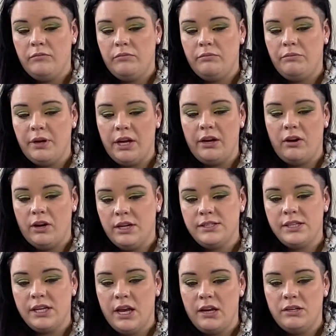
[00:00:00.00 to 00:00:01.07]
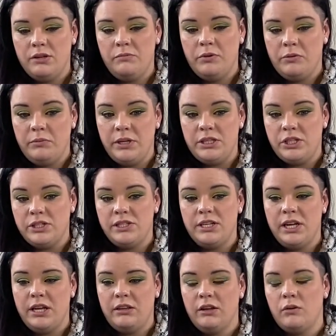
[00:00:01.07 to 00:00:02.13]
but honestly, I would be just to
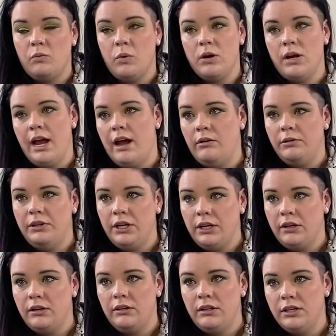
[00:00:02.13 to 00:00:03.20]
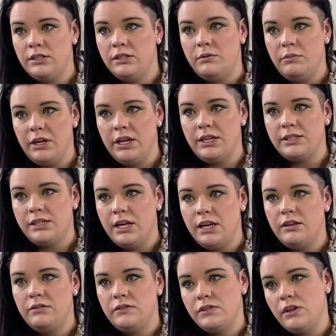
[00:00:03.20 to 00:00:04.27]
get their work out there is the biggest
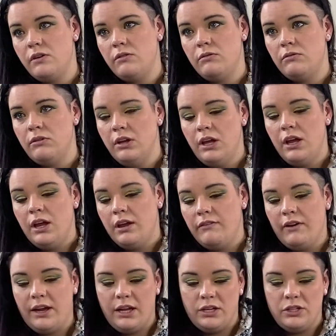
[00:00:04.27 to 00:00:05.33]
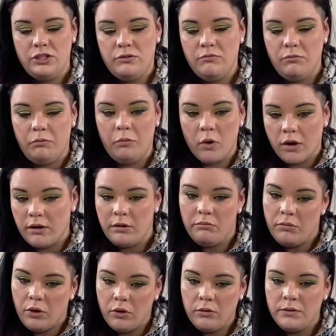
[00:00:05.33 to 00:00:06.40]
thing. So if I could work in
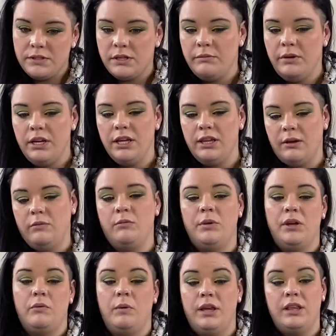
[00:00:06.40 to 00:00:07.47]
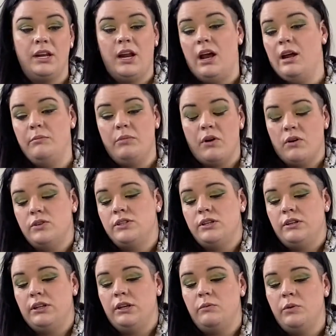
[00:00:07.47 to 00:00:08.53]
bulk with somebody, that would be a way that I
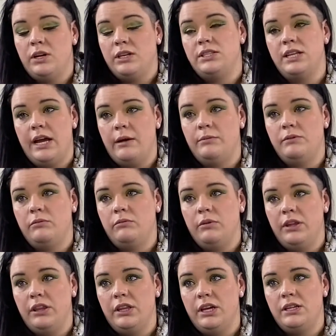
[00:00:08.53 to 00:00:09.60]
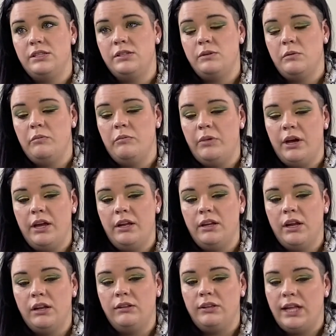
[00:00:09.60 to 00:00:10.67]
personally would adapt with this. But
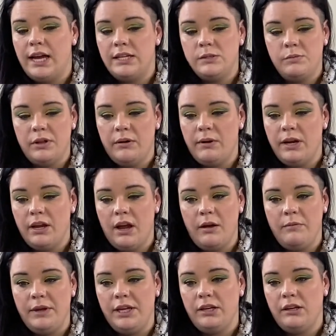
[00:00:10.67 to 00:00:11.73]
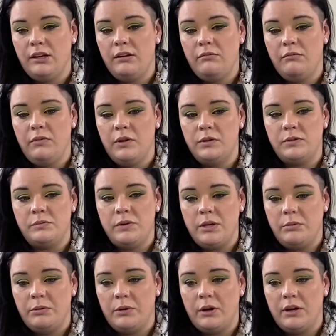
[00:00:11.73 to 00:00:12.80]
glass blowing, I mean, those
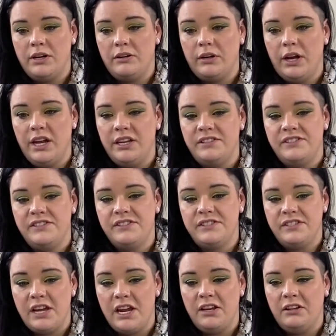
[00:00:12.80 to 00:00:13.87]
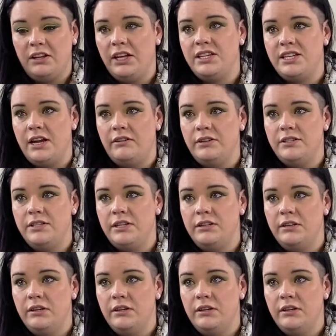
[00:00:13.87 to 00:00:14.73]
people are insanely talented.